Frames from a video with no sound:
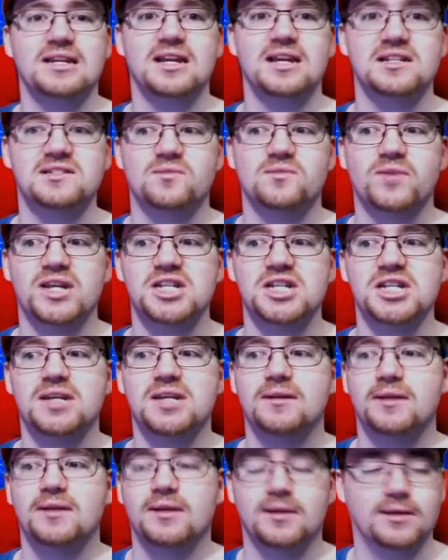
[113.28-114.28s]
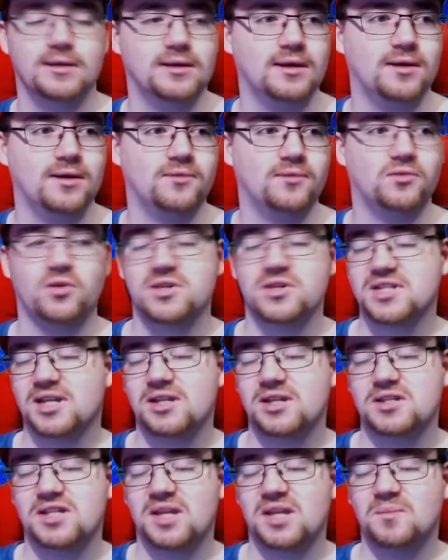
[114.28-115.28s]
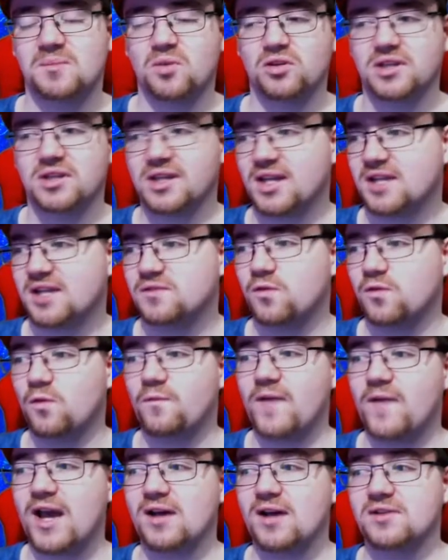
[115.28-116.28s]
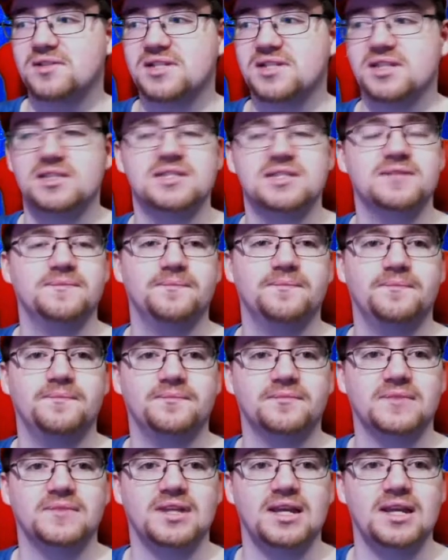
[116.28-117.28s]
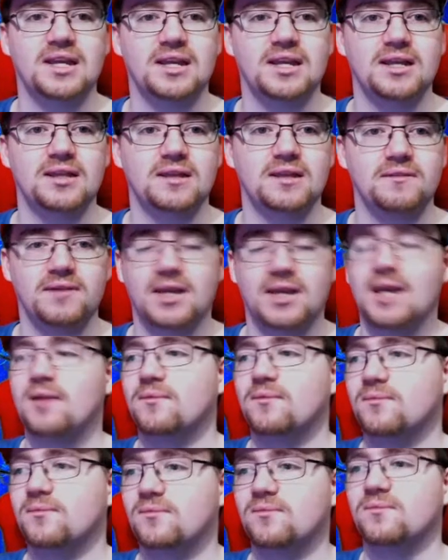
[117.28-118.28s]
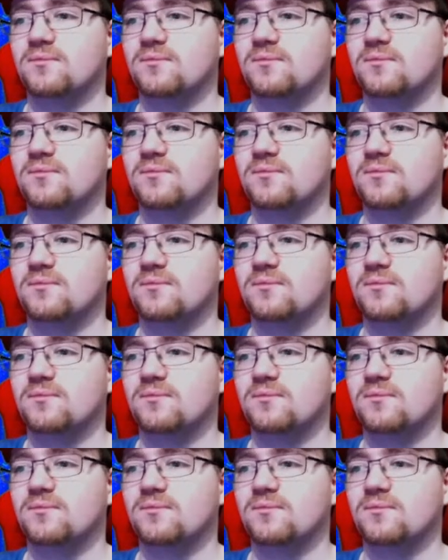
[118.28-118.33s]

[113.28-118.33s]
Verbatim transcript: yes, Luigi. Of course, I used the Poltergust 4000. And there we go.